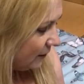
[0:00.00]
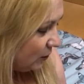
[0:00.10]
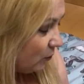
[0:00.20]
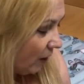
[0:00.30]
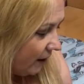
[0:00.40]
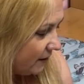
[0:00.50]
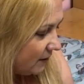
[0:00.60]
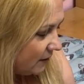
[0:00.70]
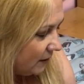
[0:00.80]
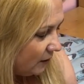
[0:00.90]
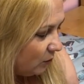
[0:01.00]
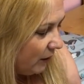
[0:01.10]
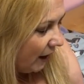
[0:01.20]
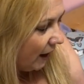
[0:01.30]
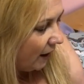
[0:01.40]
So right,
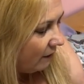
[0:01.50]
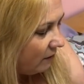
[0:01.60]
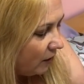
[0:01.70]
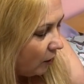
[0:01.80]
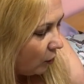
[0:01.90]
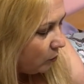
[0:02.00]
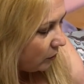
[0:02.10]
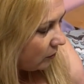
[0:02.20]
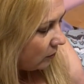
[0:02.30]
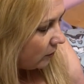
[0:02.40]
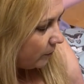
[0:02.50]
we have an open.